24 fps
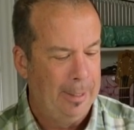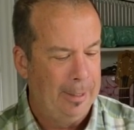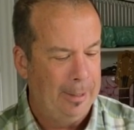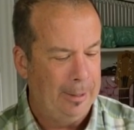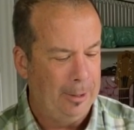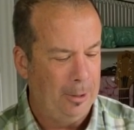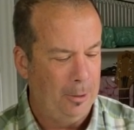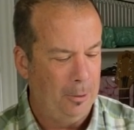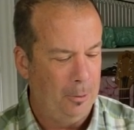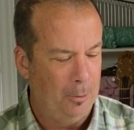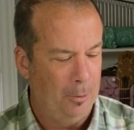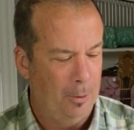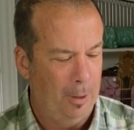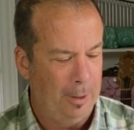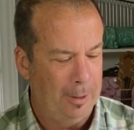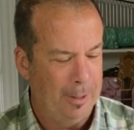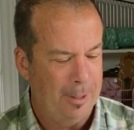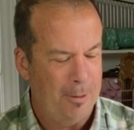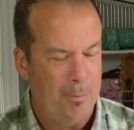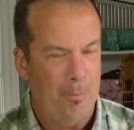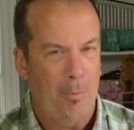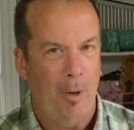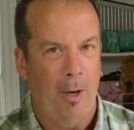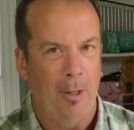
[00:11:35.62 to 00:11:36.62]
you uh,
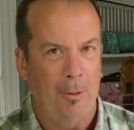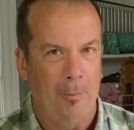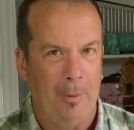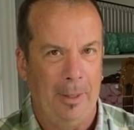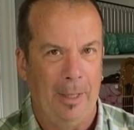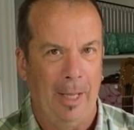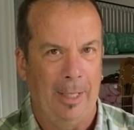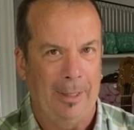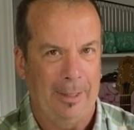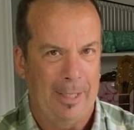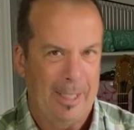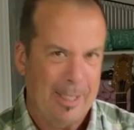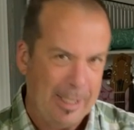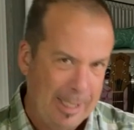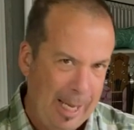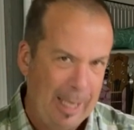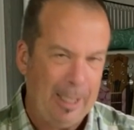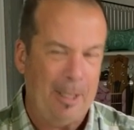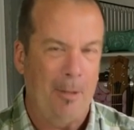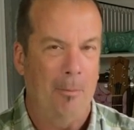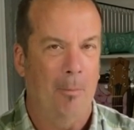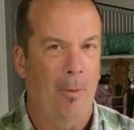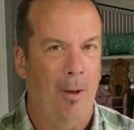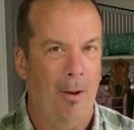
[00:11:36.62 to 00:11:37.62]
this would probably be like the
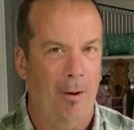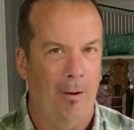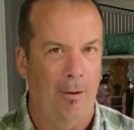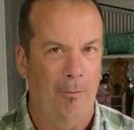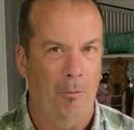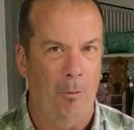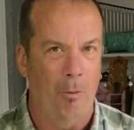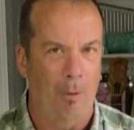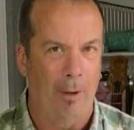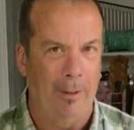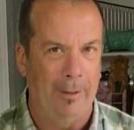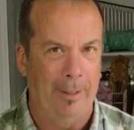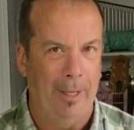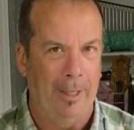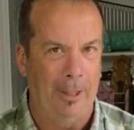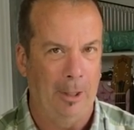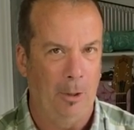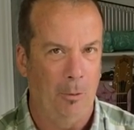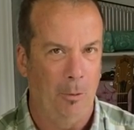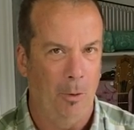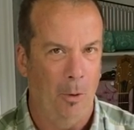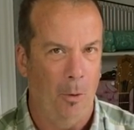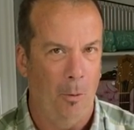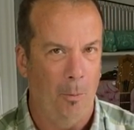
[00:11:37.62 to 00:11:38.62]
second bottle of wine that
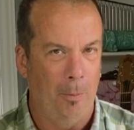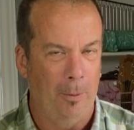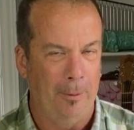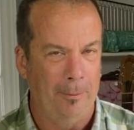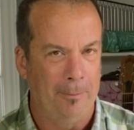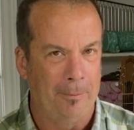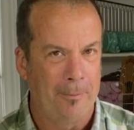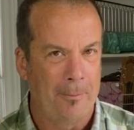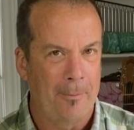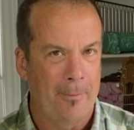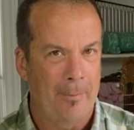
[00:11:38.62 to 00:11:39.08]
you would open